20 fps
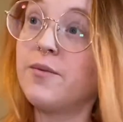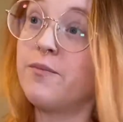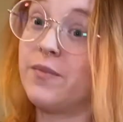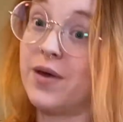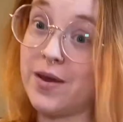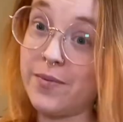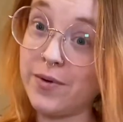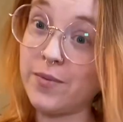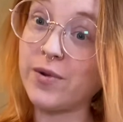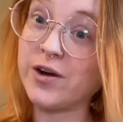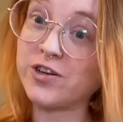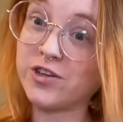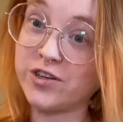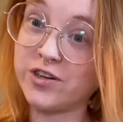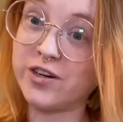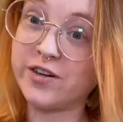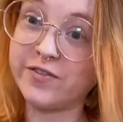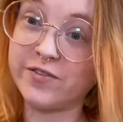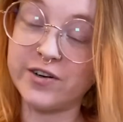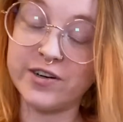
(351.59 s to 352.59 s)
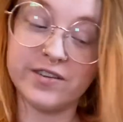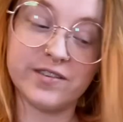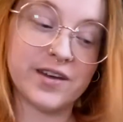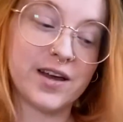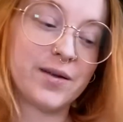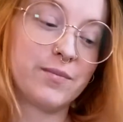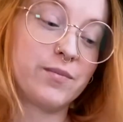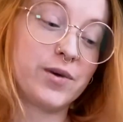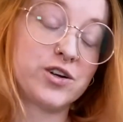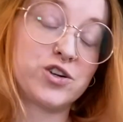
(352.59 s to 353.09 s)
Maybe March 31st
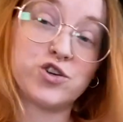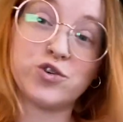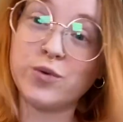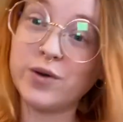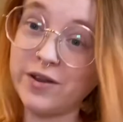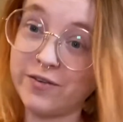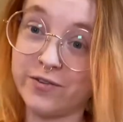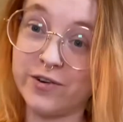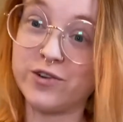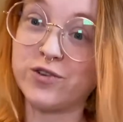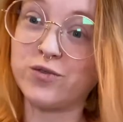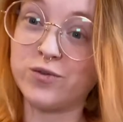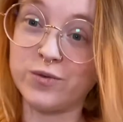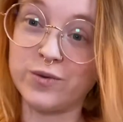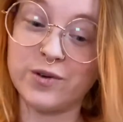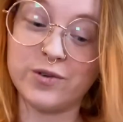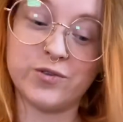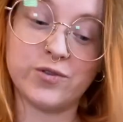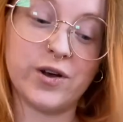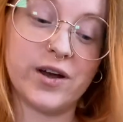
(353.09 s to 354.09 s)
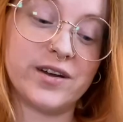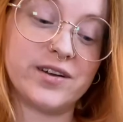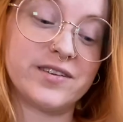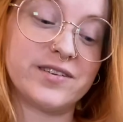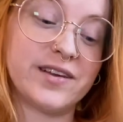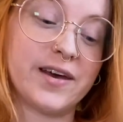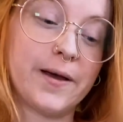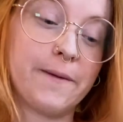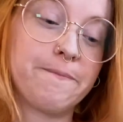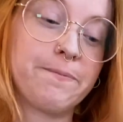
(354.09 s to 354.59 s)
then, March 21st is what I was trying to
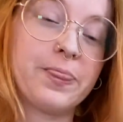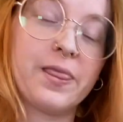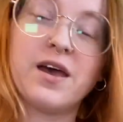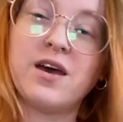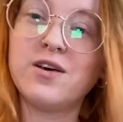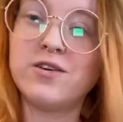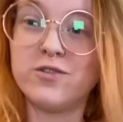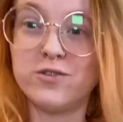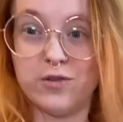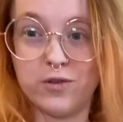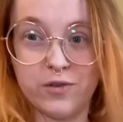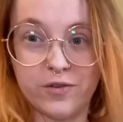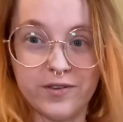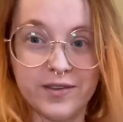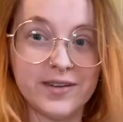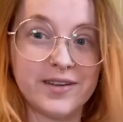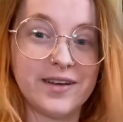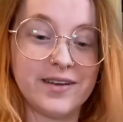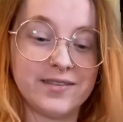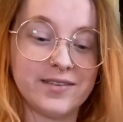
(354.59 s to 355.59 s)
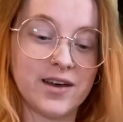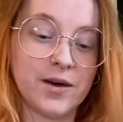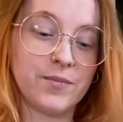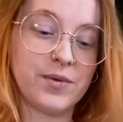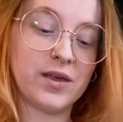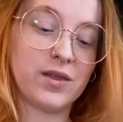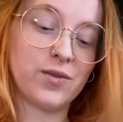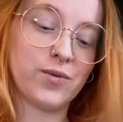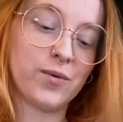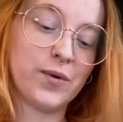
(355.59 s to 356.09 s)
say. So those are the dates
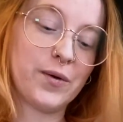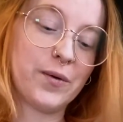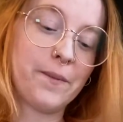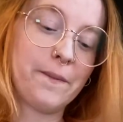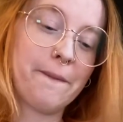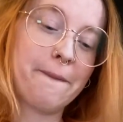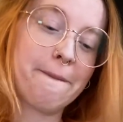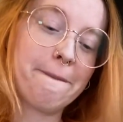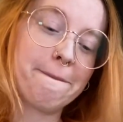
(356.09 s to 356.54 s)
coming through.